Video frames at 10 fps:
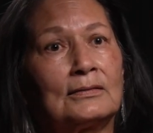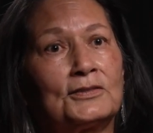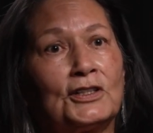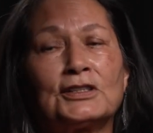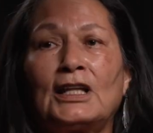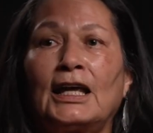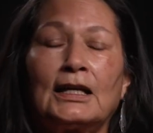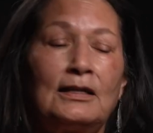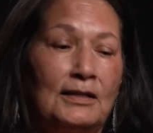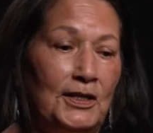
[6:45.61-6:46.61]
Just like
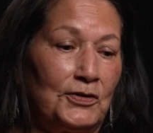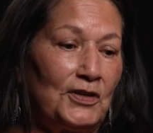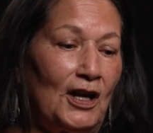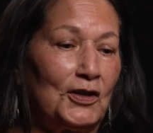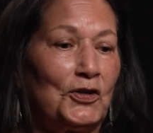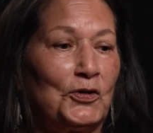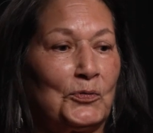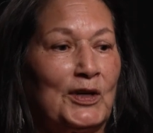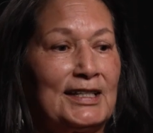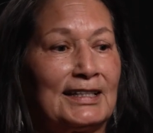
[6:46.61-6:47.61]
here not too
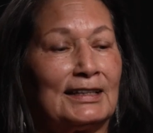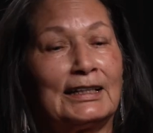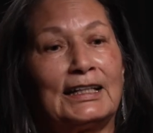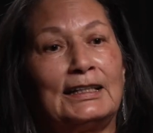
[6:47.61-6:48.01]
recently,